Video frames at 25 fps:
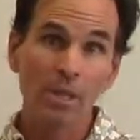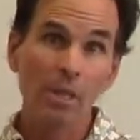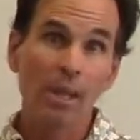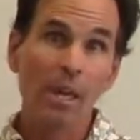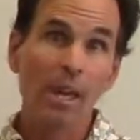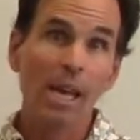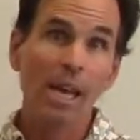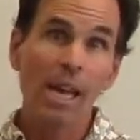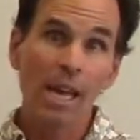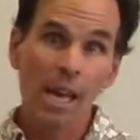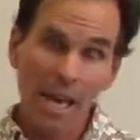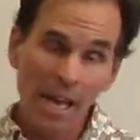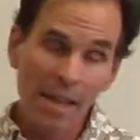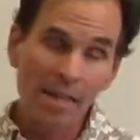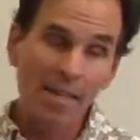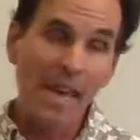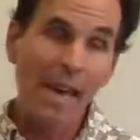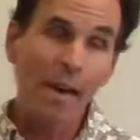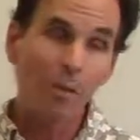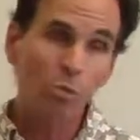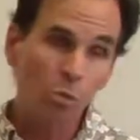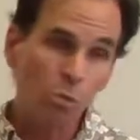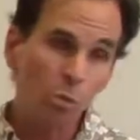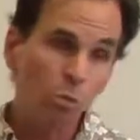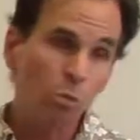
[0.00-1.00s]
And
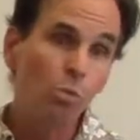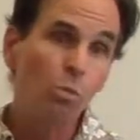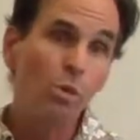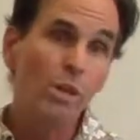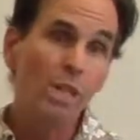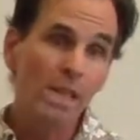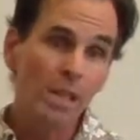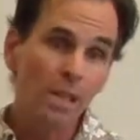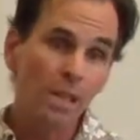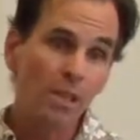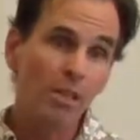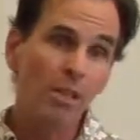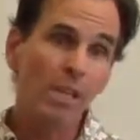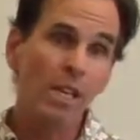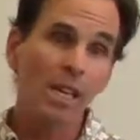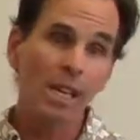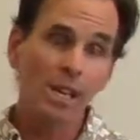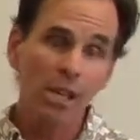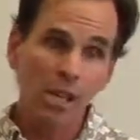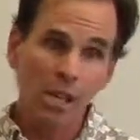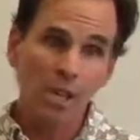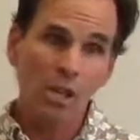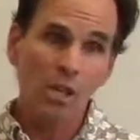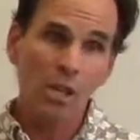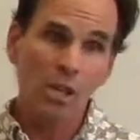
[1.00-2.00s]
that will
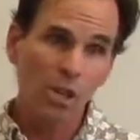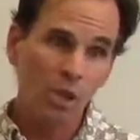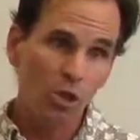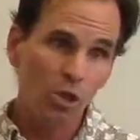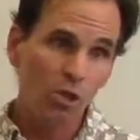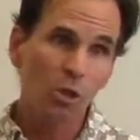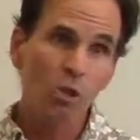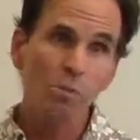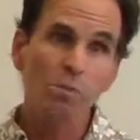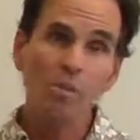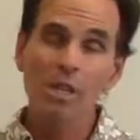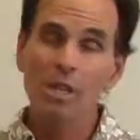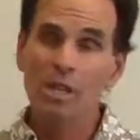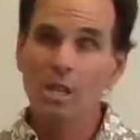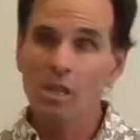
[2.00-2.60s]
really contribute